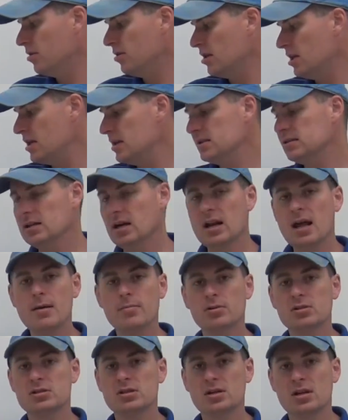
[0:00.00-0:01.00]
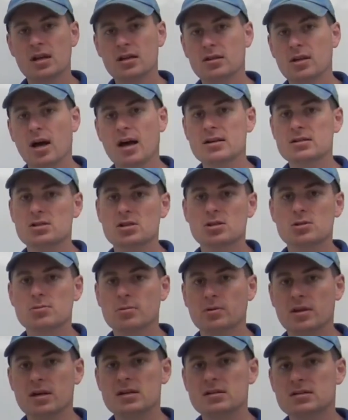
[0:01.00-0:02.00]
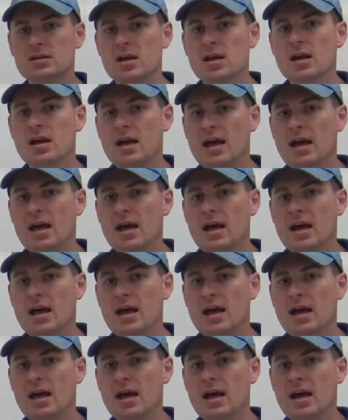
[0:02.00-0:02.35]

he's unable to get the hostages released.